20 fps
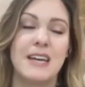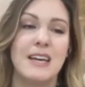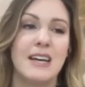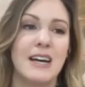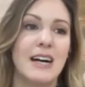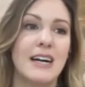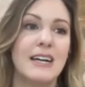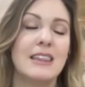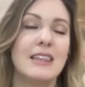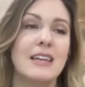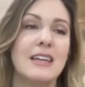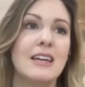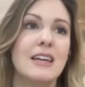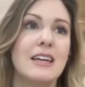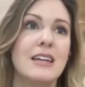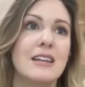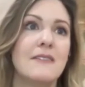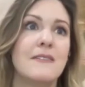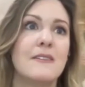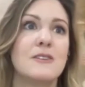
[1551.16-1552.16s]
i think
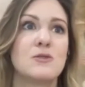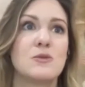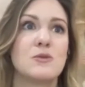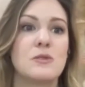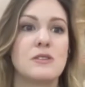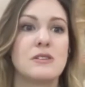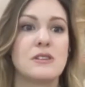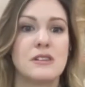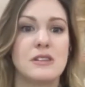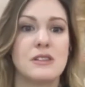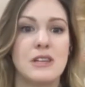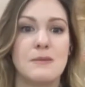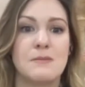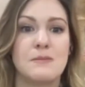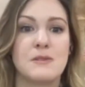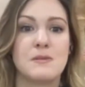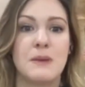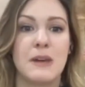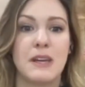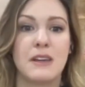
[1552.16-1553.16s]
individuals and
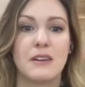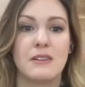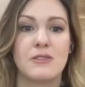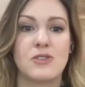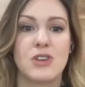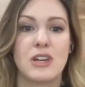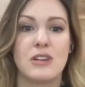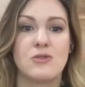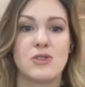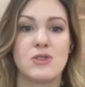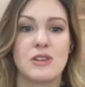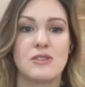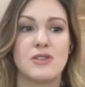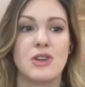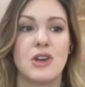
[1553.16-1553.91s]
teams making changes